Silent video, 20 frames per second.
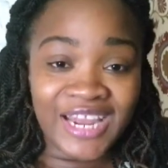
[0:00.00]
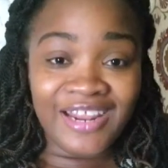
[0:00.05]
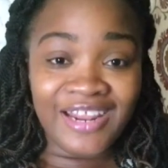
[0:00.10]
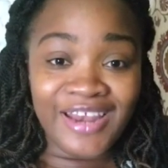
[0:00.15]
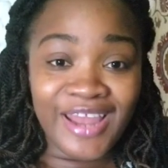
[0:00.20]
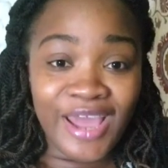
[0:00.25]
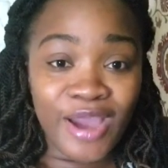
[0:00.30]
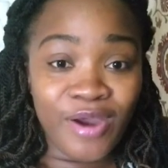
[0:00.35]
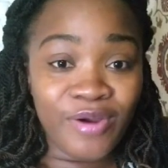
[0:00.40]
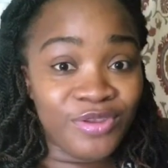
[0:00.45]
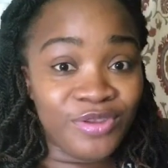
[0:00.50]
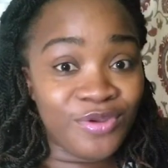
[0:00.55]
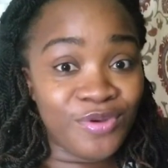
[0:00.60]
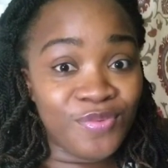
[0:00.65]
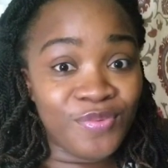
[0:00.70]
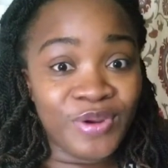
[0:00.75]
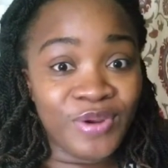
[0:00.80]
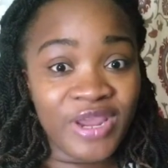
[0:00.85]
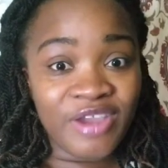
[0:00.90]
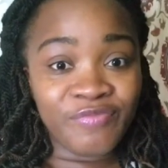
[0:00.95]
you would have
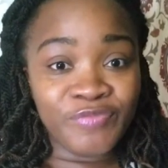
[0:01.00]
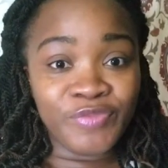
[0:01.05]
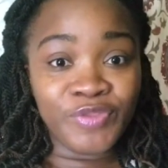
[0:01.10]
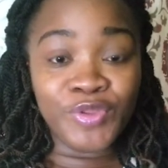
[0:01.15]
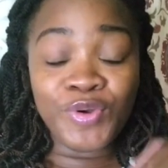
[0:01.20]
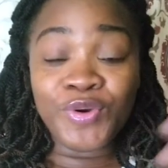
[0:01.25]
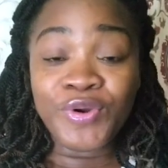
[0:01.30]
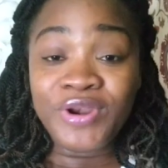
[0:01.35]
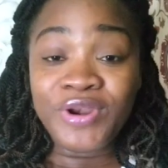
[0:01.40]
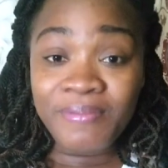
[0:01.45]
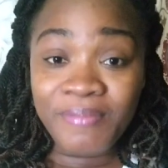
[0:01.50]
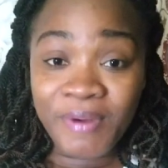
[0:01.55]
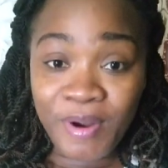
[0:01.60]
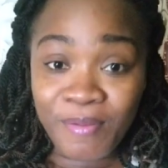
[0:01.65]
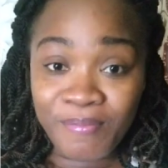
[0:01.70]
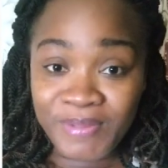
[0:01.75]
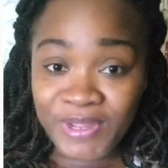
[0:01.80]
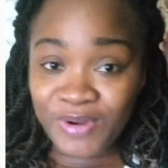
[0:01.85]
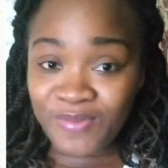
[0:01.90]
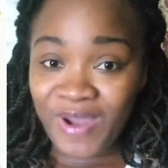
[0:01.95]
known about midwife
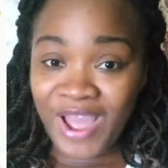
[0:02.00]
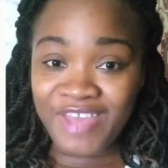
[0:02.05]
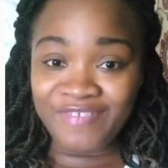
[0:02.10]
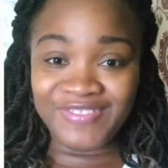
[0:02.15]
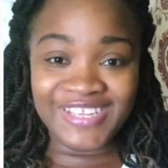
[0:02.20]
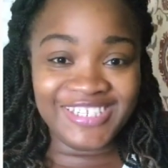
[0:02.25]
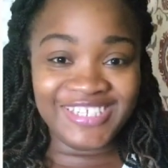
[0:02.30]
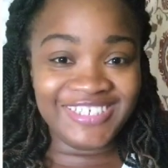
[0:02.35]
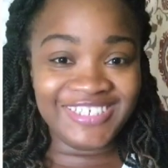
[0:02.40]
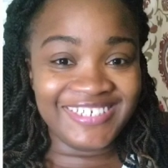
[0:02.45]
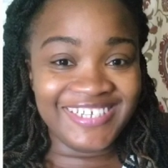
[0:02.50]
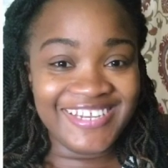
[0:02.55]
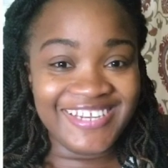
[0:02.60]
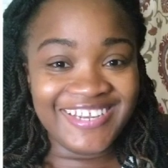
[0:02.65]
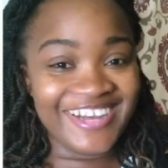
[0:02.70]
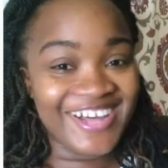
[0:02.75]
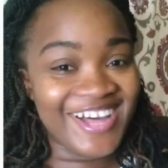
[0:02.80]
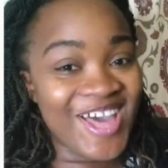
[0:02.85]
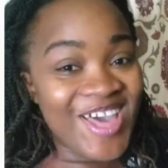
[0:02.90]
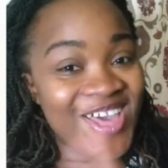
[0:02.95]
Nashika,
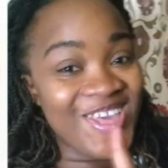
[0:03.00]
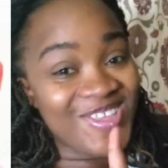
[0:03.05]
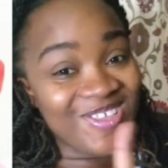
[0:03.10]
your